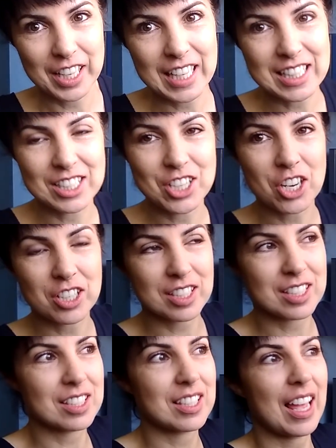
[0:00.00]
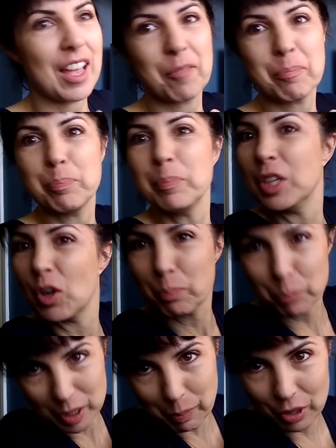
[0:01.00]
It starts,
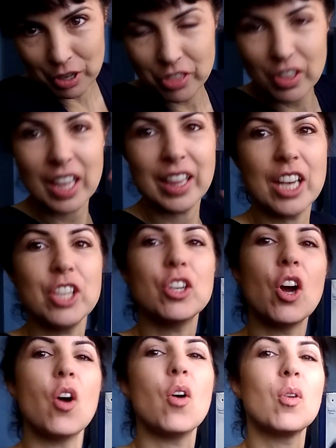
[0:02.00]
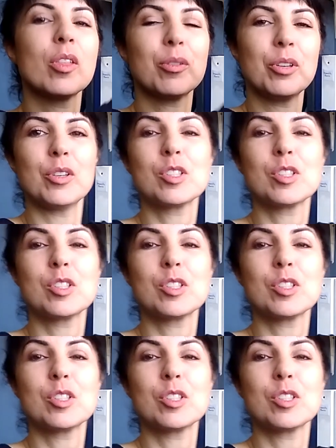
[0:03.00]
pre-birth, and then you go through.